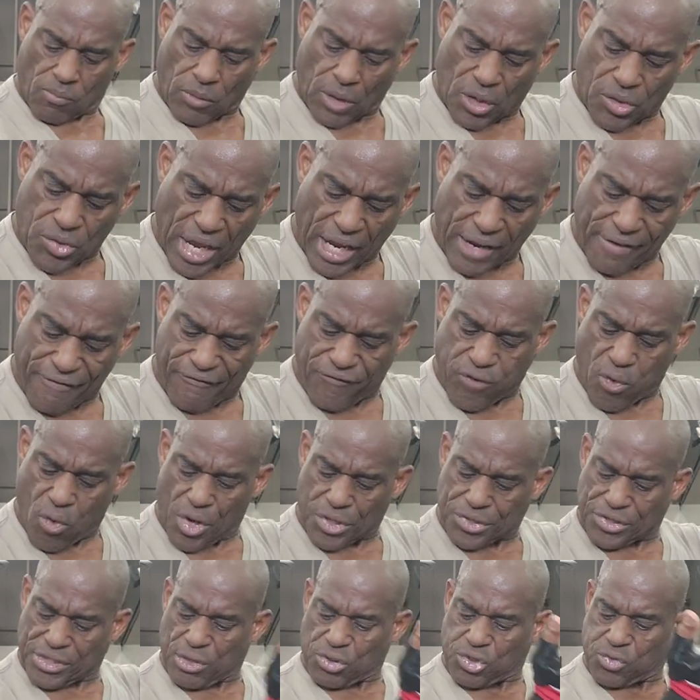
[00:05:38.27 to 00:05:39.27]
So I can
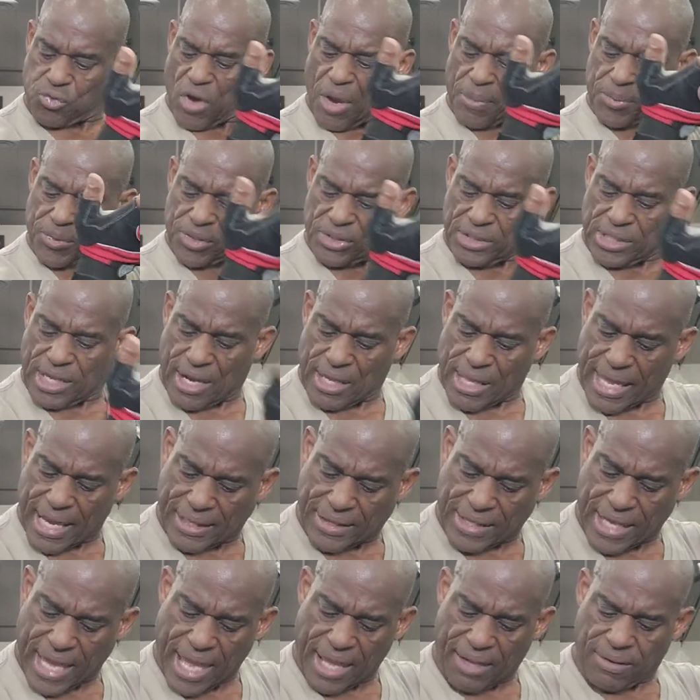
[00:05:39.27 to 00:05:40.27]
force those reps in there
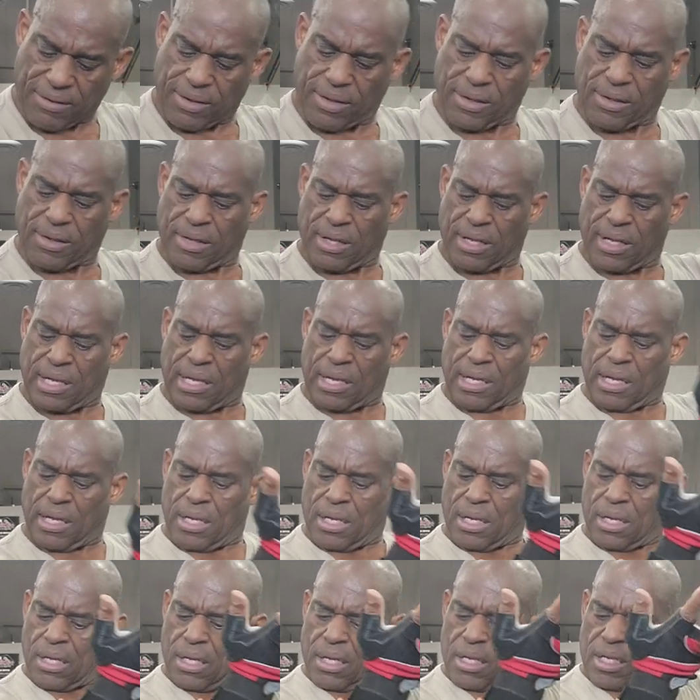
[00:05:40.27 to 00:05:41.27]
like that,
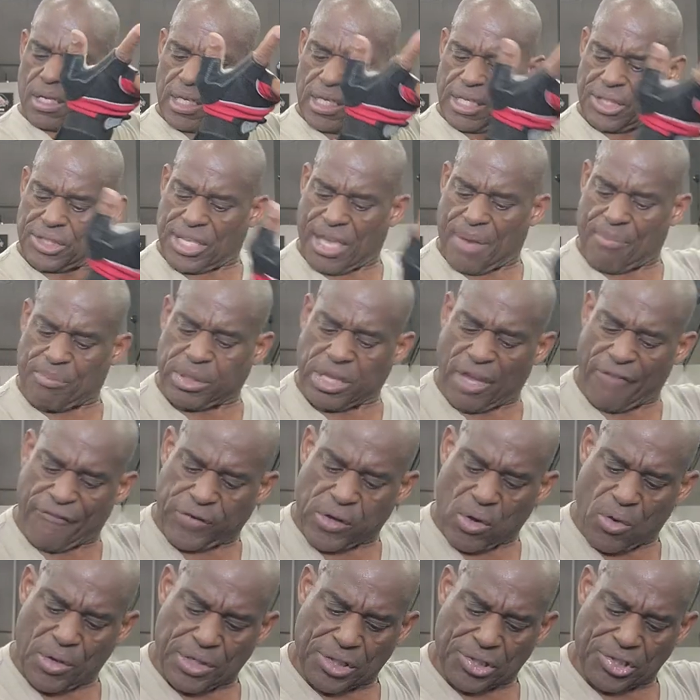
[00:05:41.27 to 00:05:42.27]
get that blood
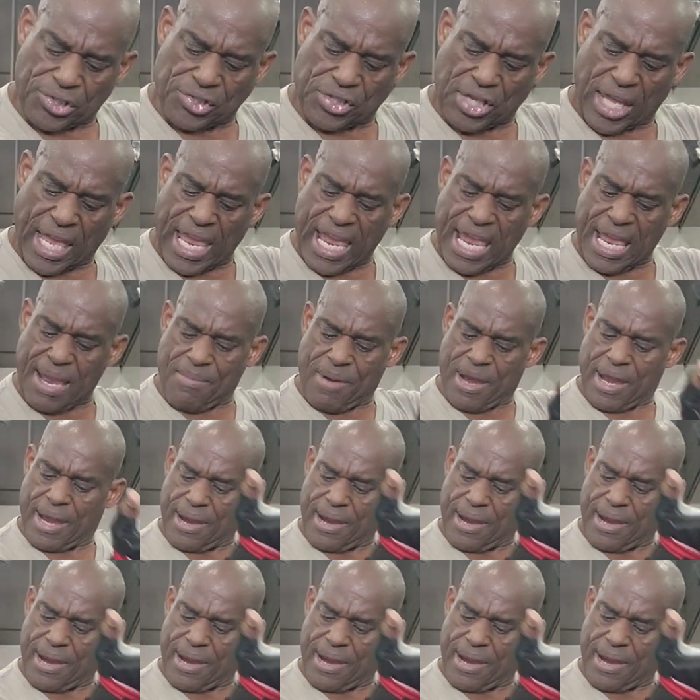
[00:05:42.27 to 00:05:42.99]
flow in the same